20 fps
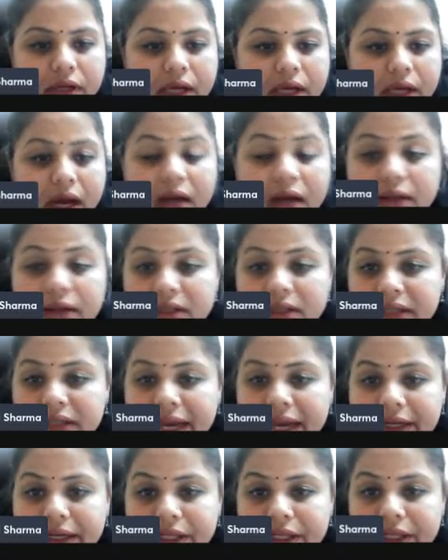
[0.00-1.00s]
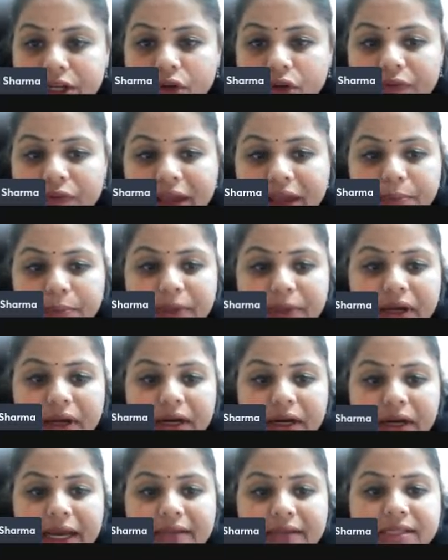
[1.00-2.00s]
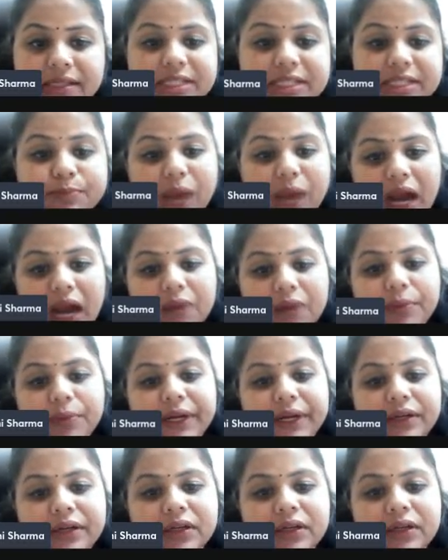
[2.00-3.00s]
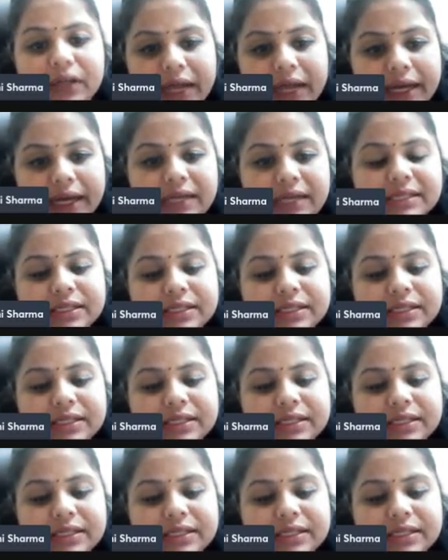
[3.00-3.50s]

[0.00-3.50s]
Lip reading: Another category of IPR rights is plant breeder rights.